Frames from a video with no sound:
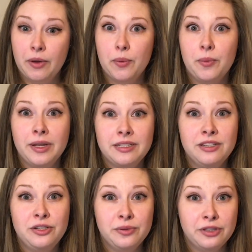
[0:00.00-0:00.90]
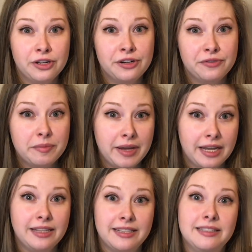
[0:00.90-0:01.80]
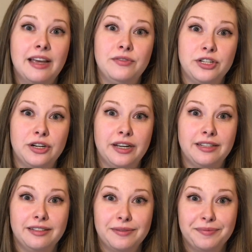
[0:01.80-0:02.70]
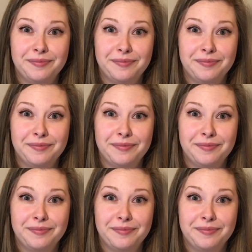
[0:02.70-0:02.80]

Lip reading: What did you learn from making the scavenger hunt?